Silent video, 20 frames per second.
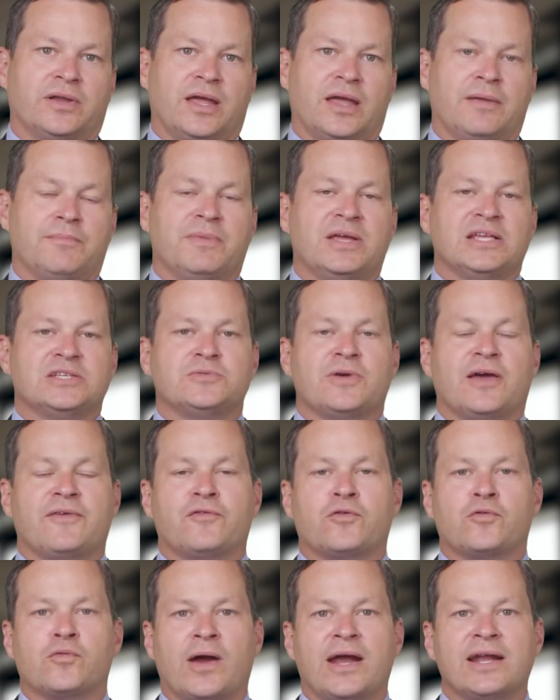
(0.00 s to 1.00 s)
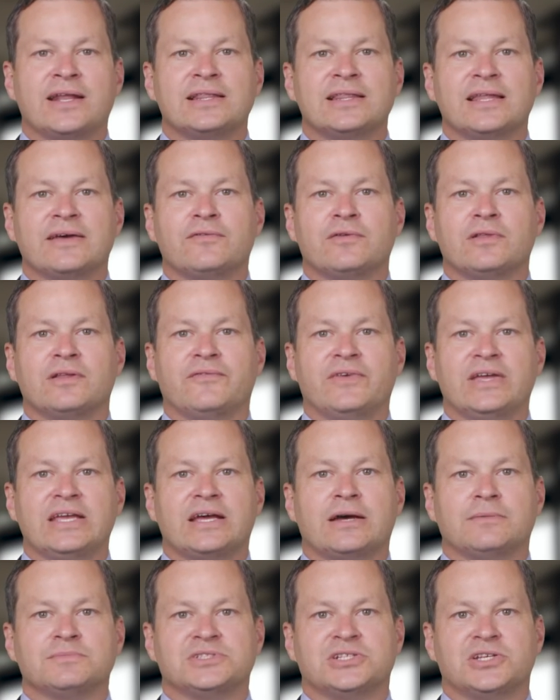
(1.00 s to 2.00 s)
It means we have greater level of
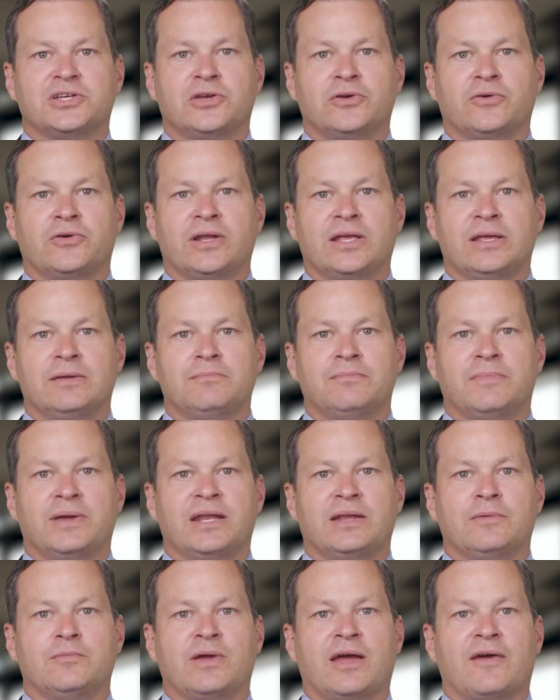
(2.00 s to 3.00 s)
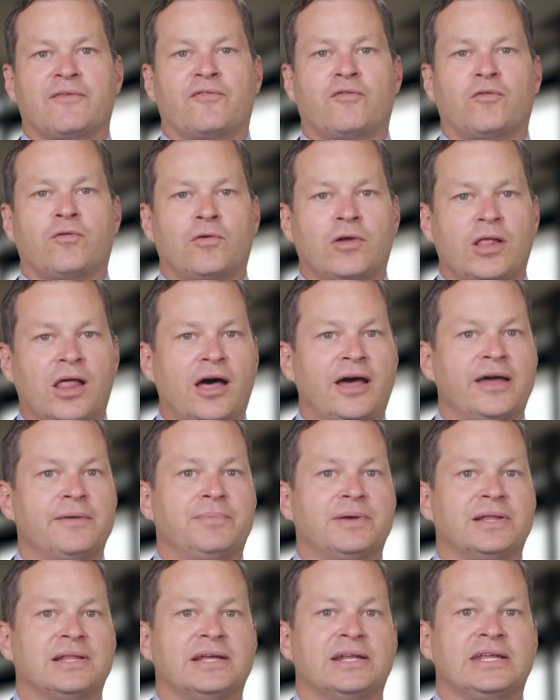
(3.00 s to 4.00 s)
income security, meaning we have
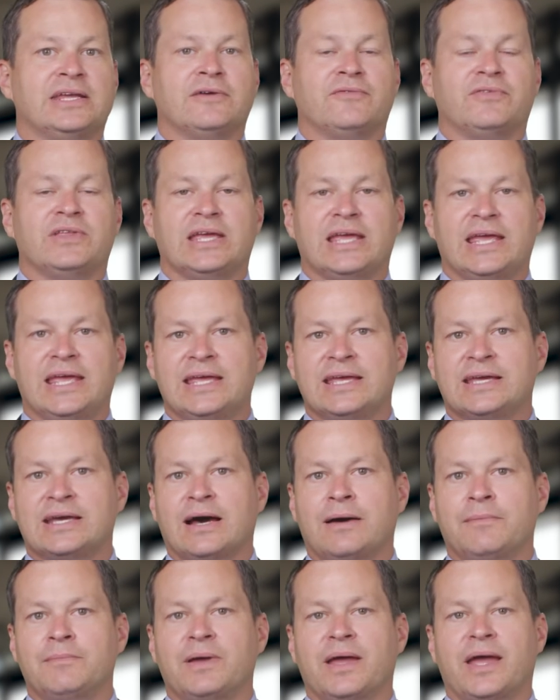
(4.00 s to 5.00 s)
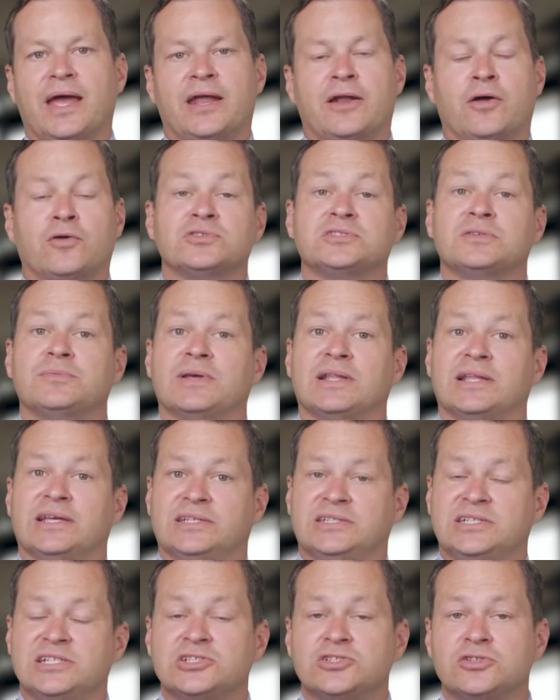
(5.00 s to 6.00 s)
reliability of the income and ultimately
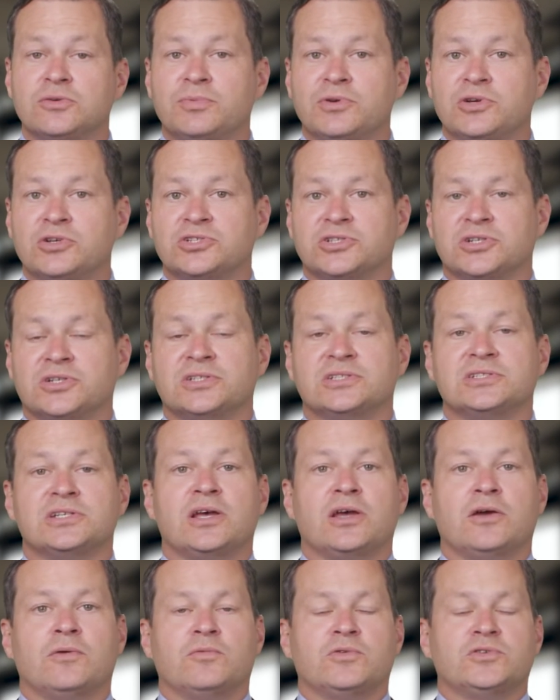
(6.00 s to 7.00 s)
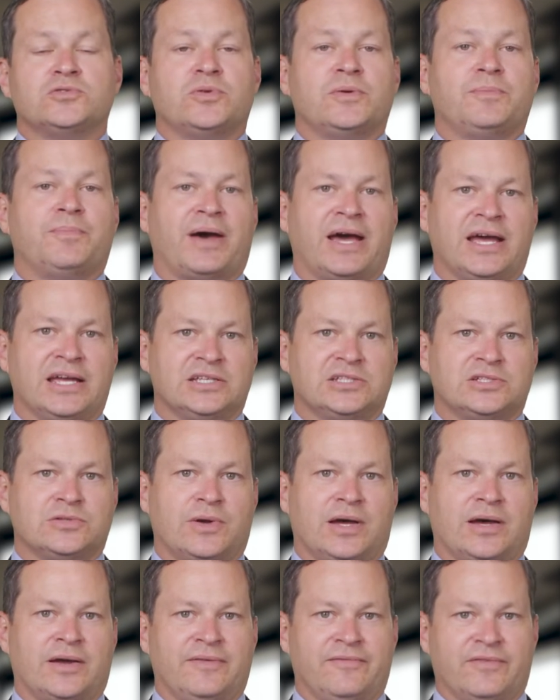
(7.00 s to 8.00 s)
distributions which we pay to
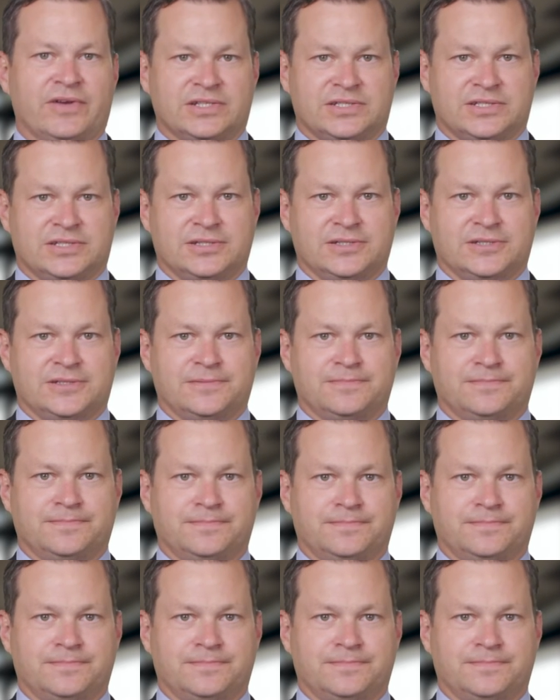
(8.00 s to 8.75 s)
our investors.